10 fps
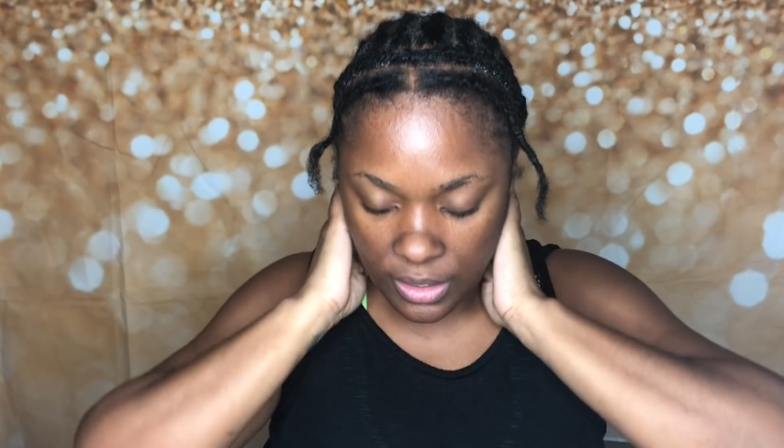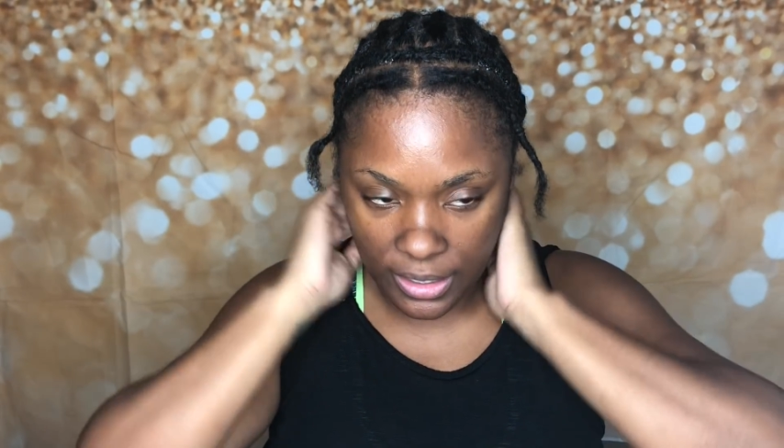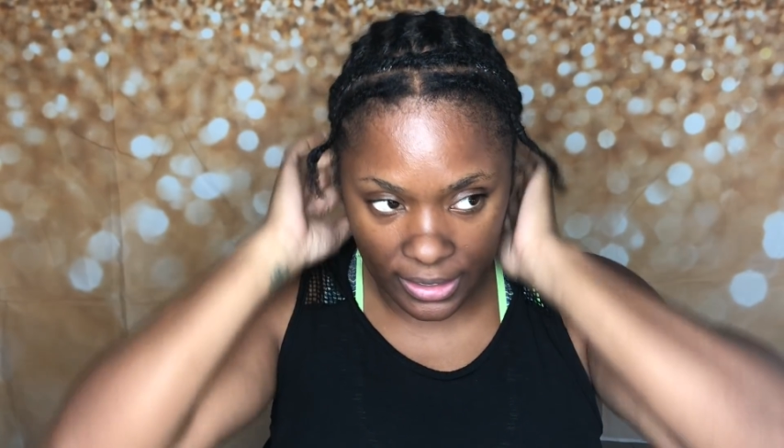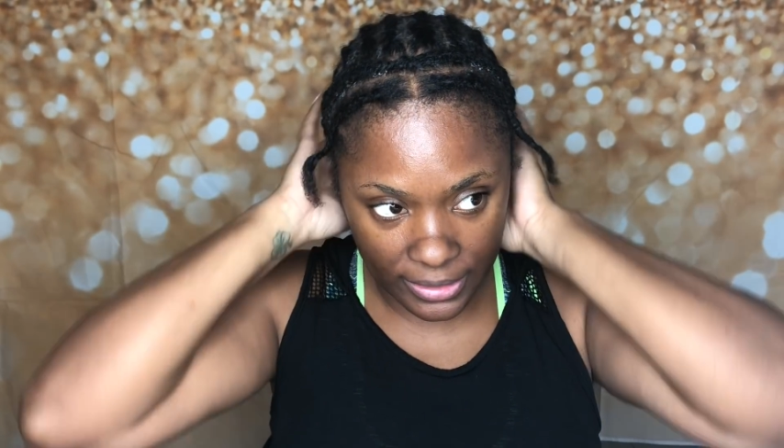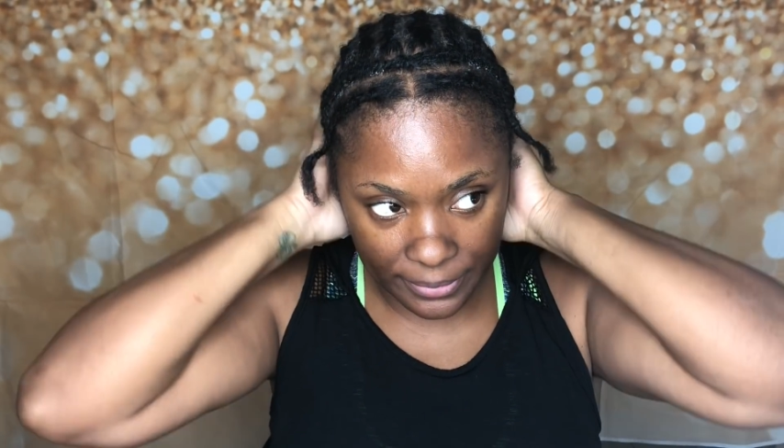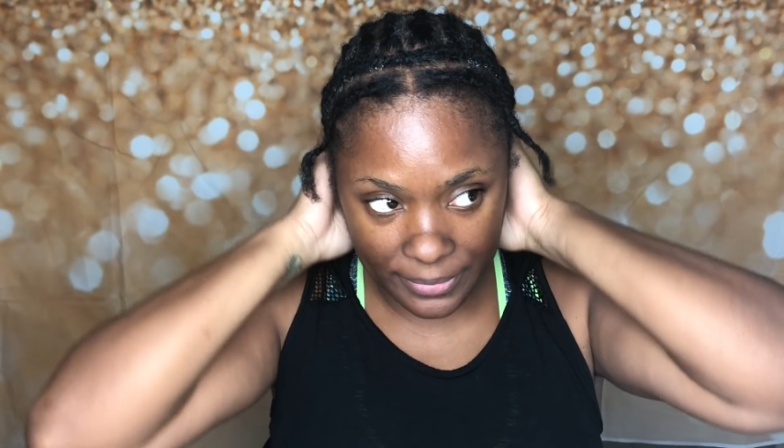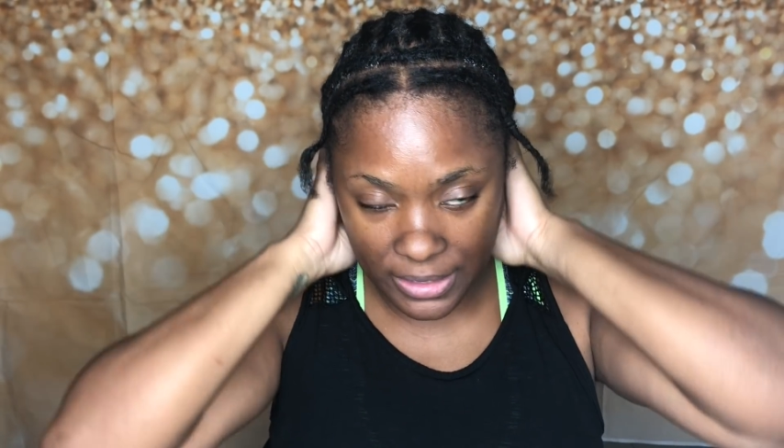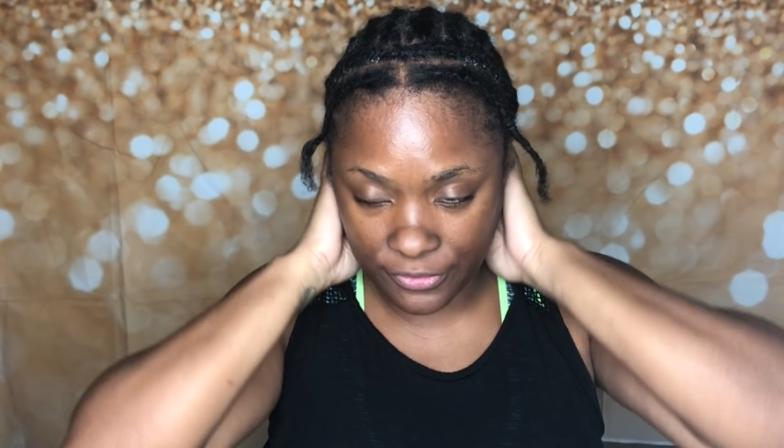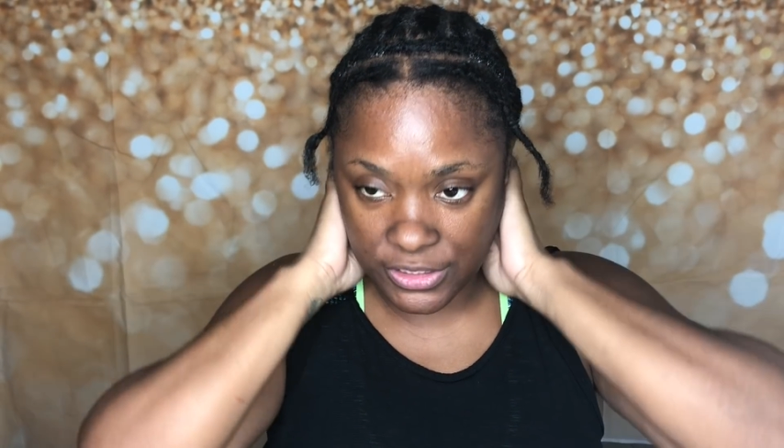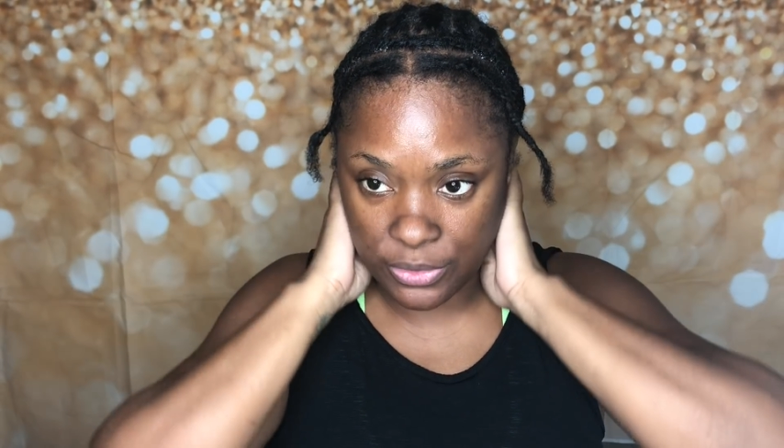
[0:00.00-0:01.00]

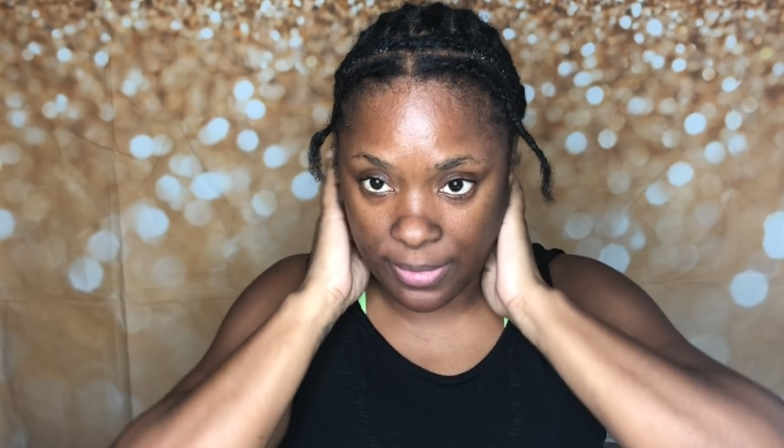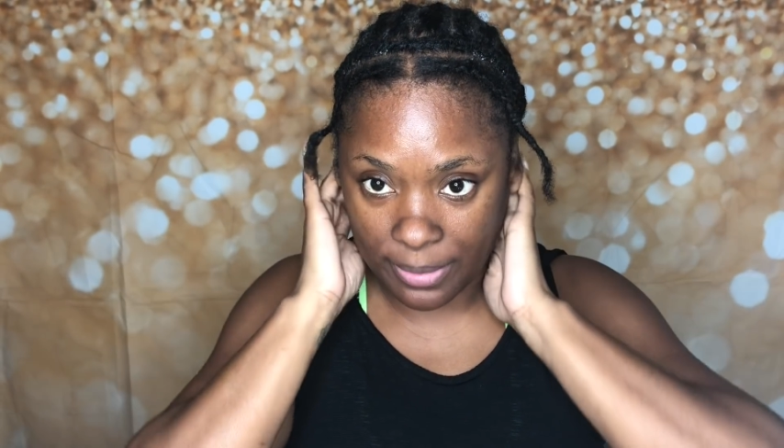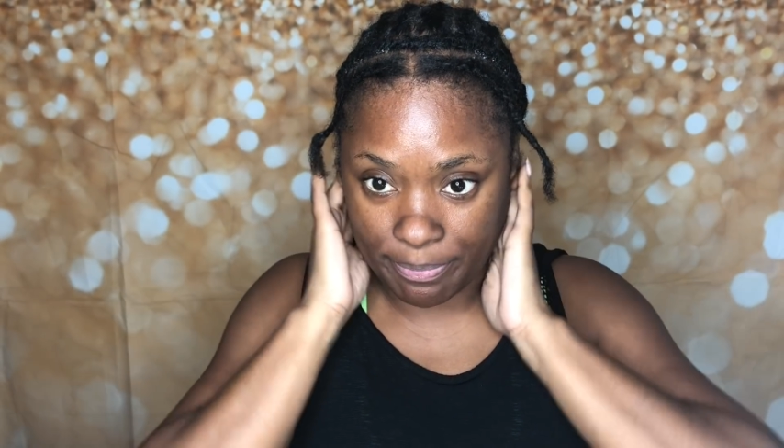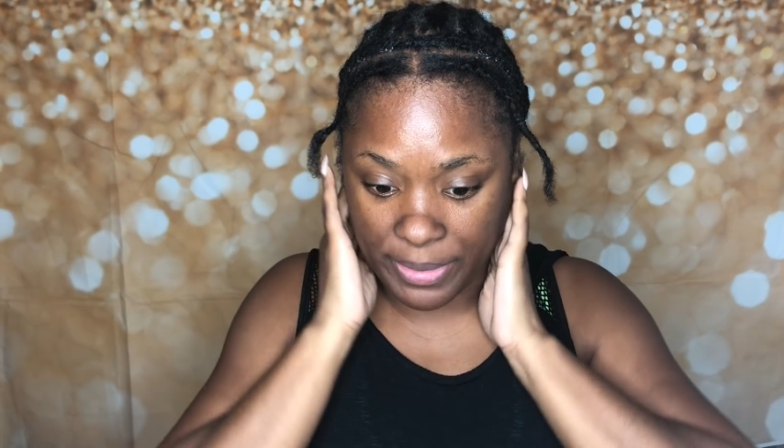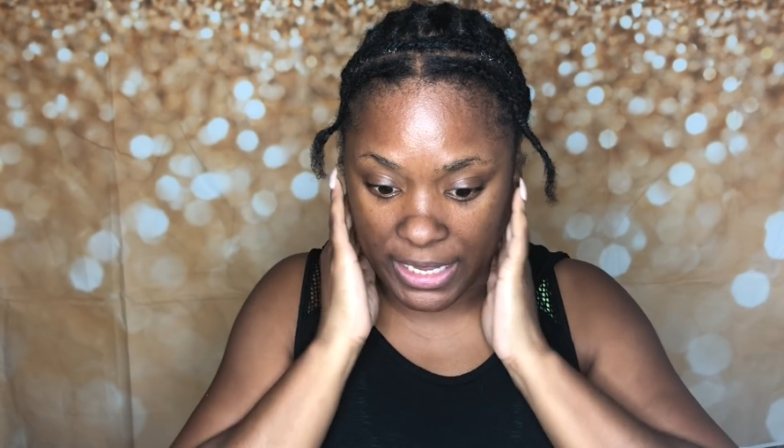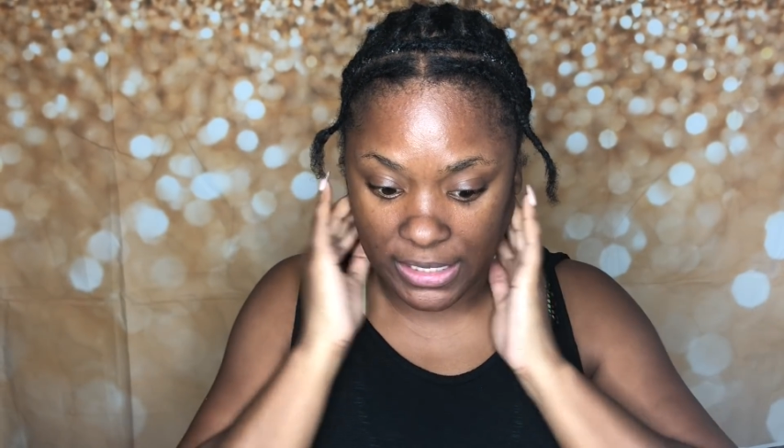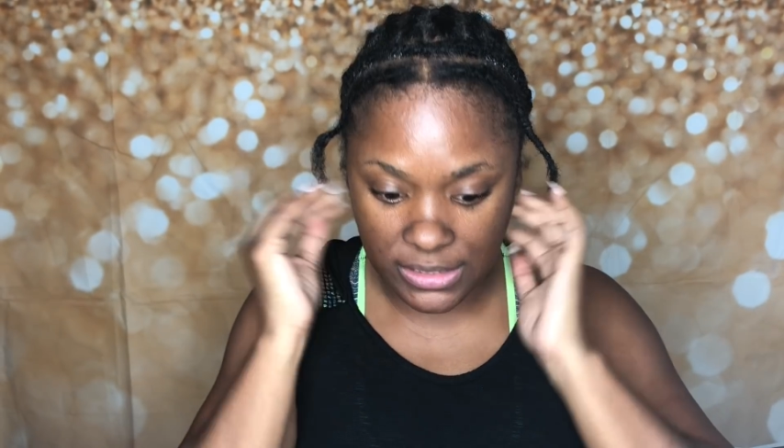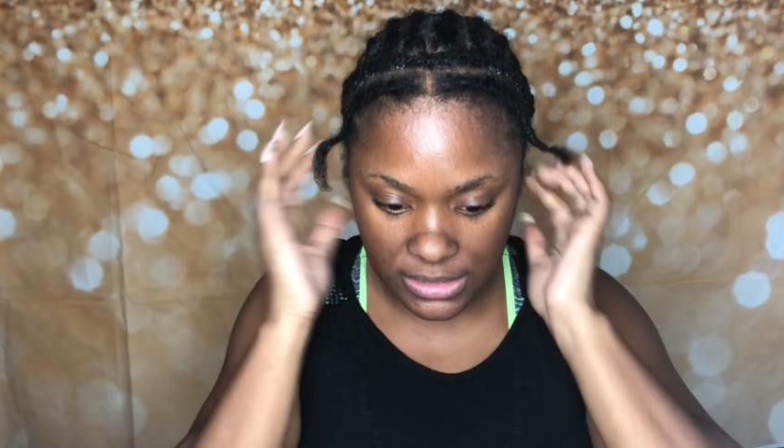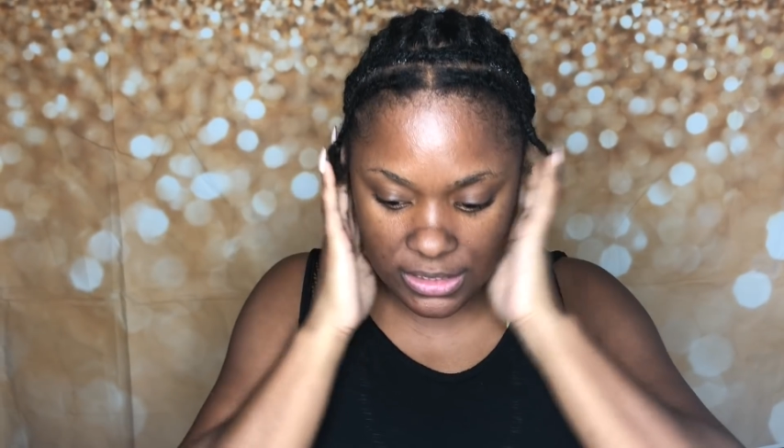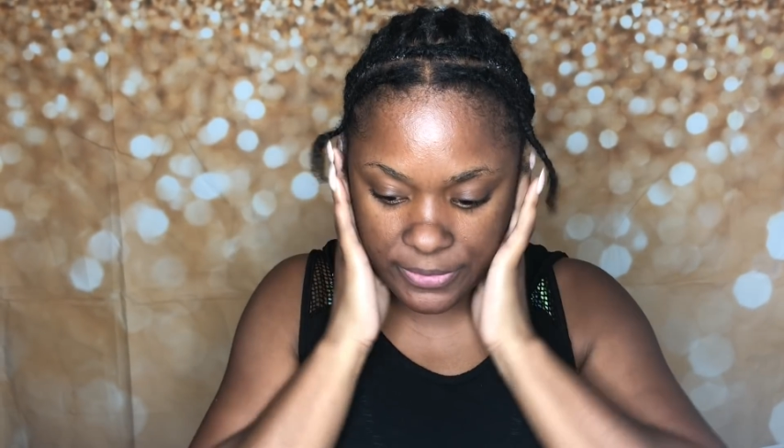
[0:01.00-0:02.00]
to my
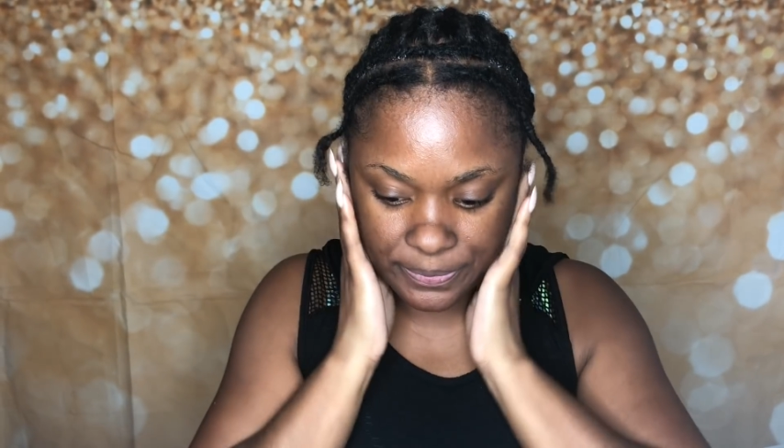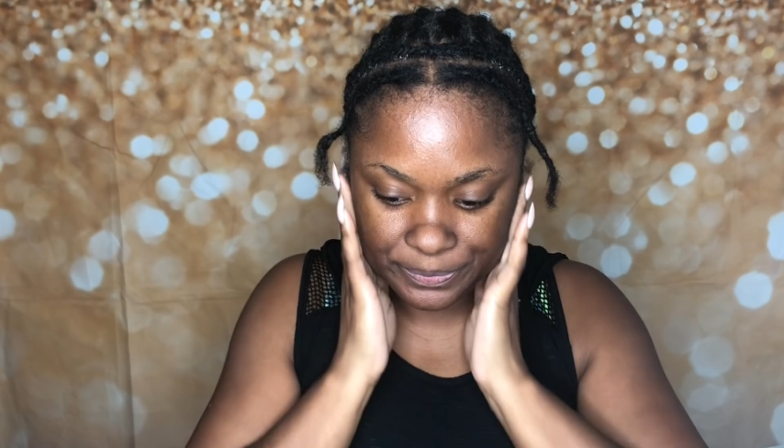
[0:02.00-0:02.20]
base,